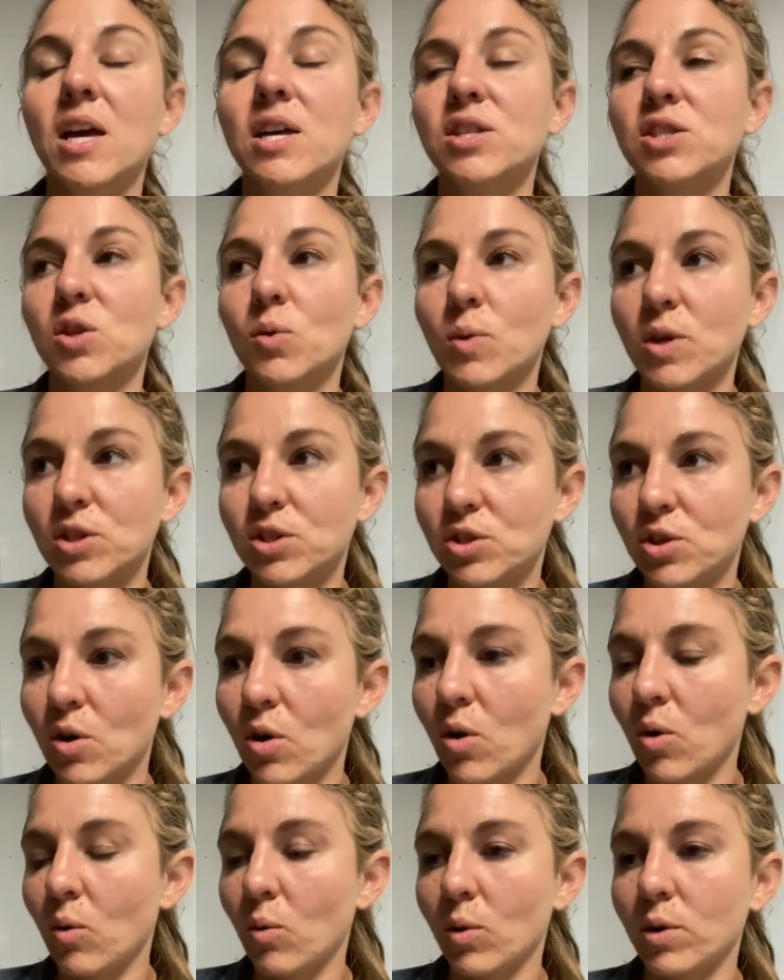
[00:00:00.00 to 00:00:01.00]
So we
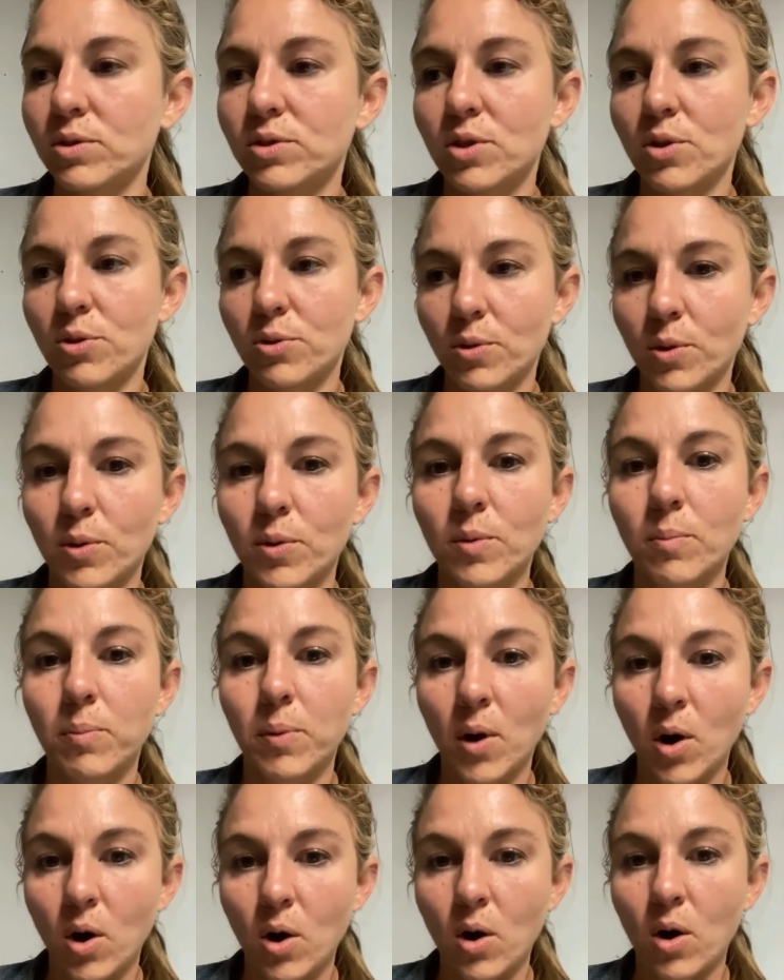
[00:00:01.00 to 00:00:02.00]
don't want to throw the
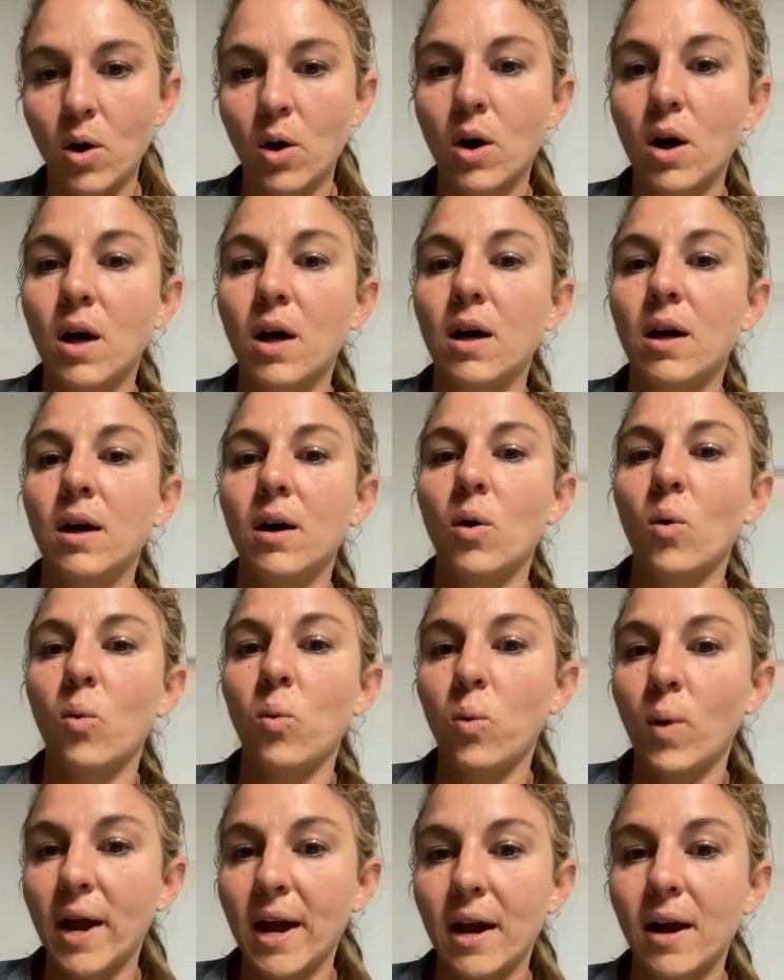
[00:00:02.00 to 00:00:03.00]
ball
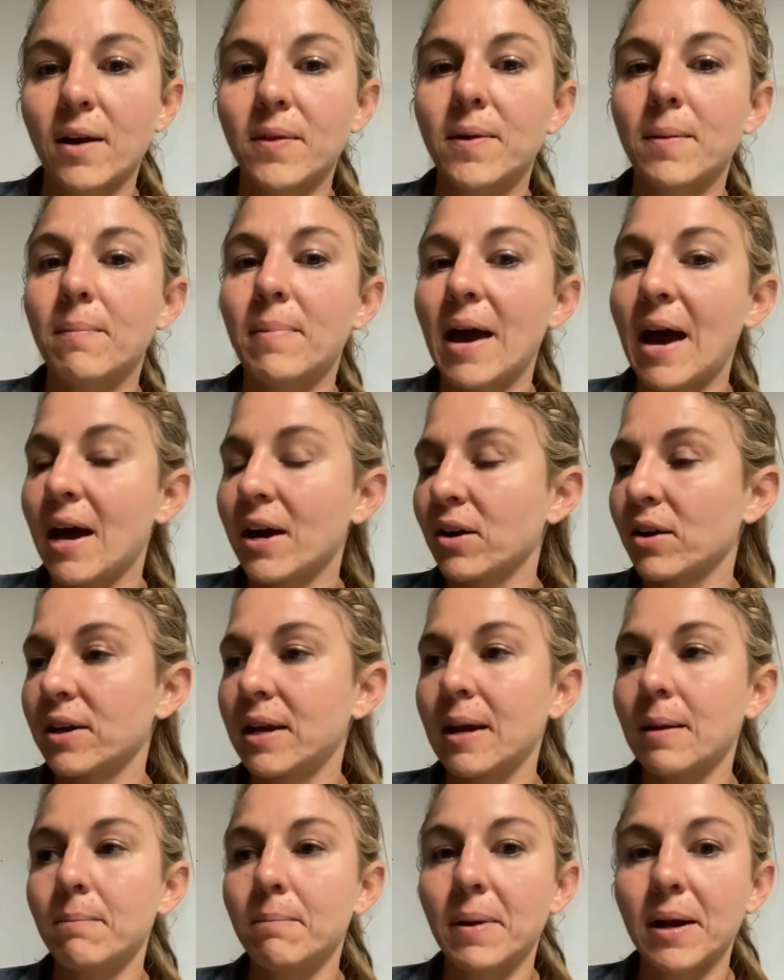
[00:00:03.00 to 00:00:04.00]
where the batter
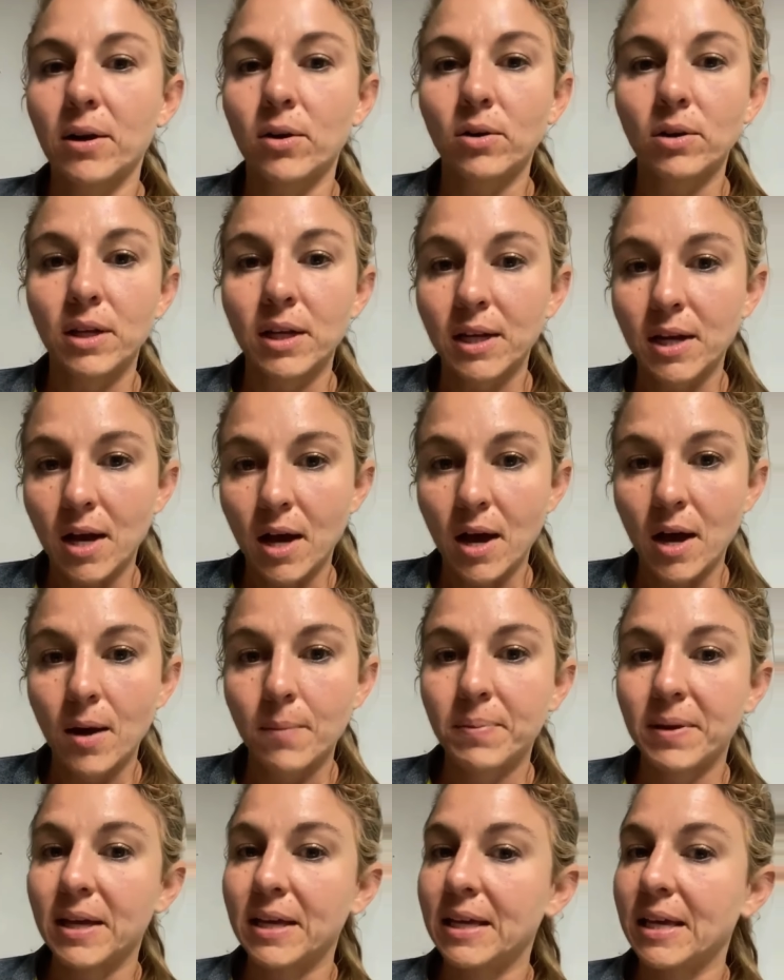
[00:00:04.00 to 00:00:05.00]
can barrel it
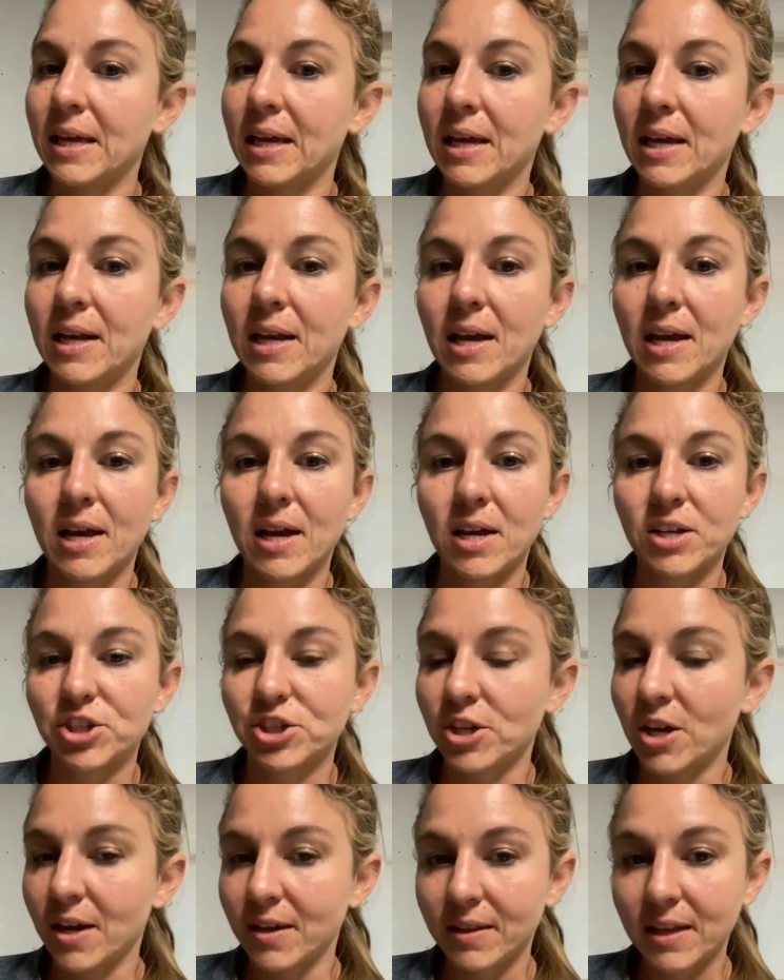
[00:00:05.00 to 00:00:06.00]
up and get a
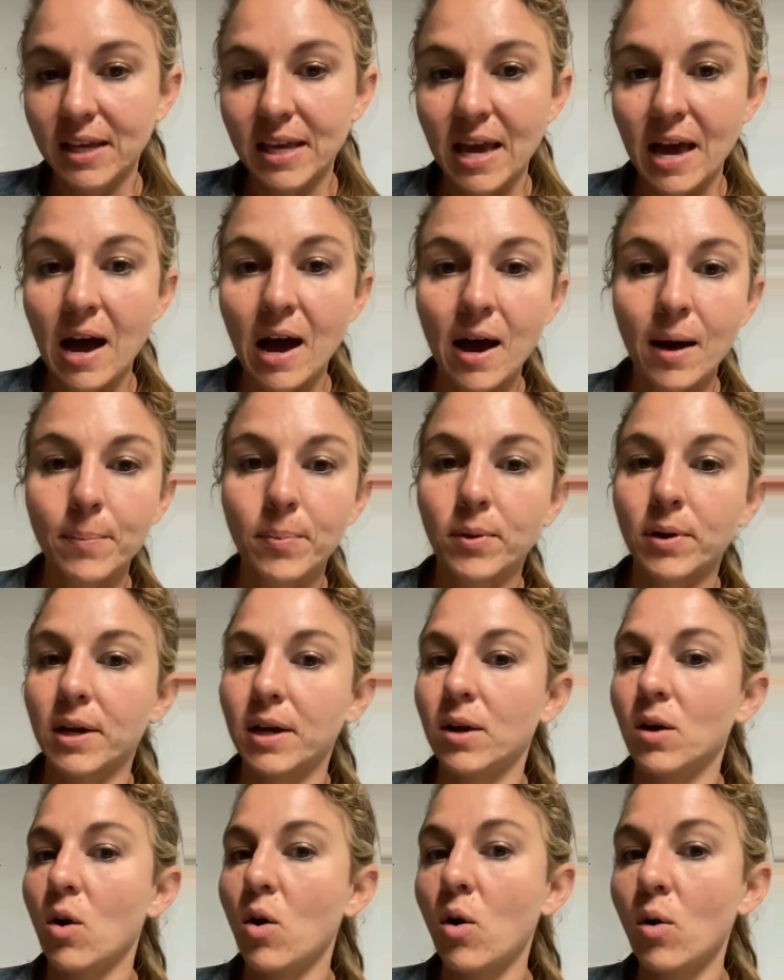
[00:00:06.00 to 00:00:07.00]
shot in the gap or
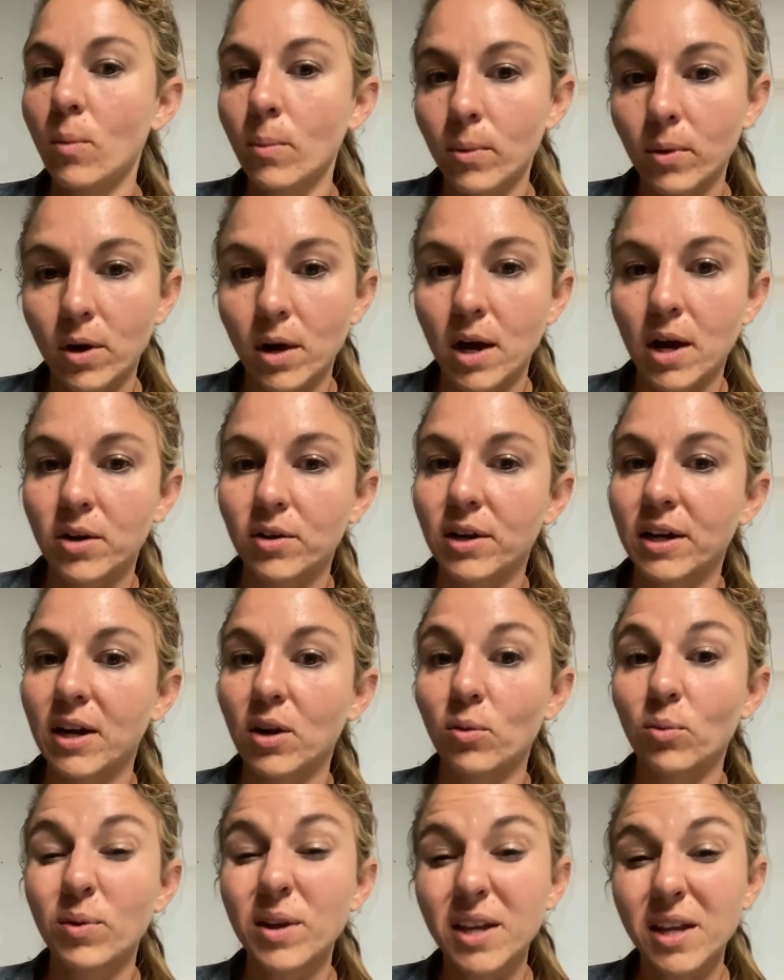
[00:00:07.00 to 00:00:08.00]
hit a home run or get a
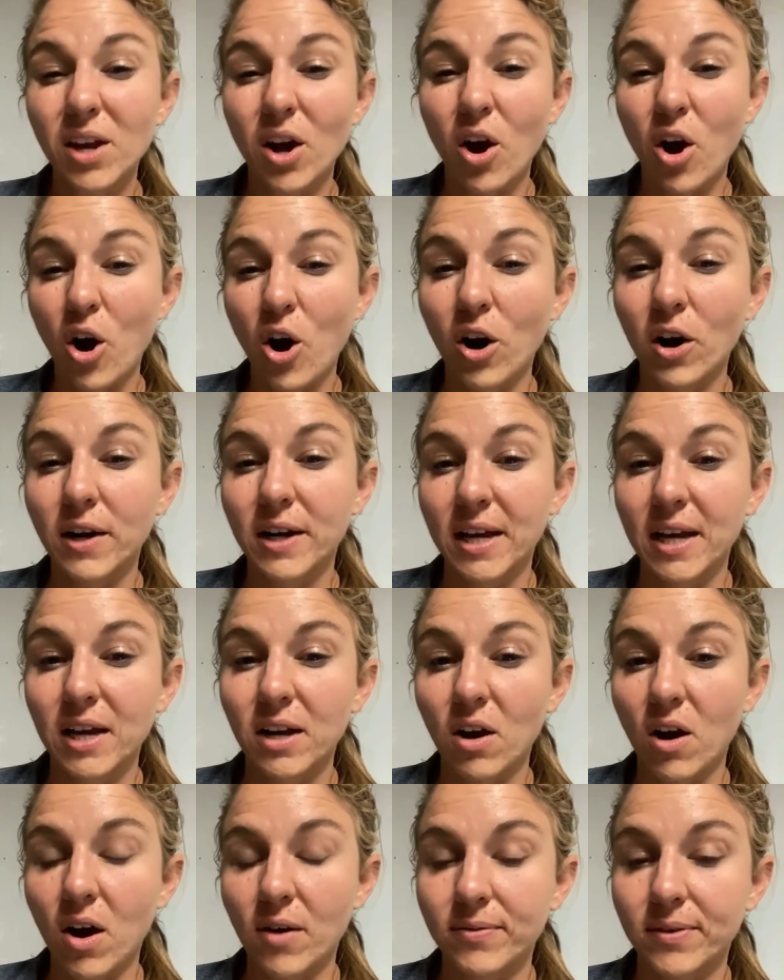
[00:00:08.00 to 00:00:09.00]
really hard hit
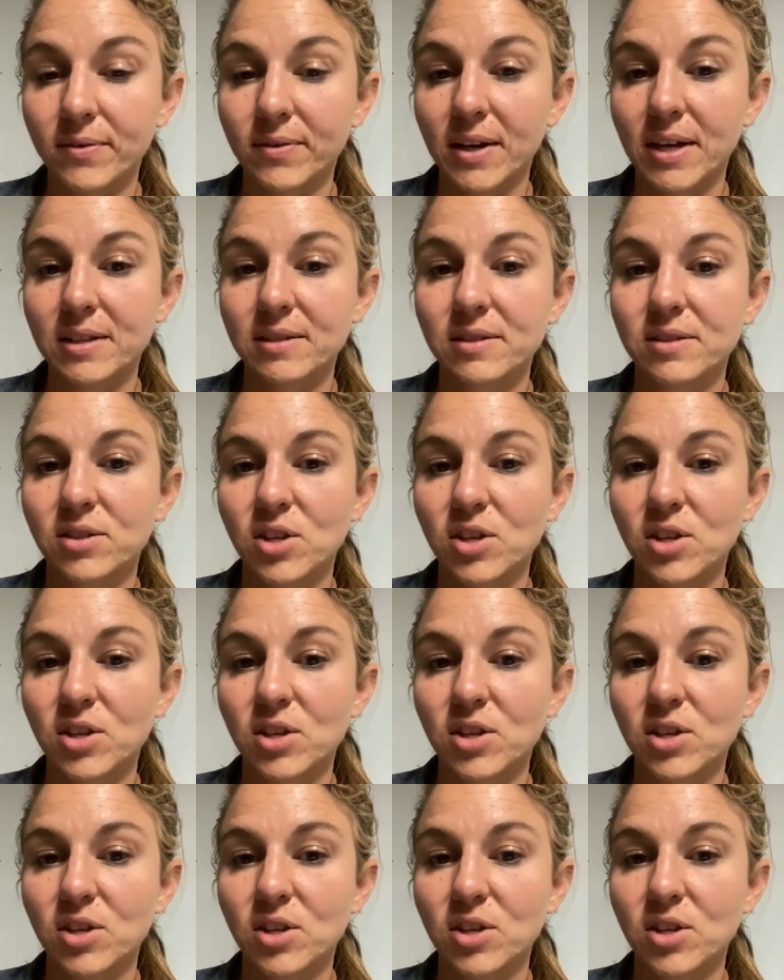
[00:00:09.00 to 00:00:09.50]
off of us.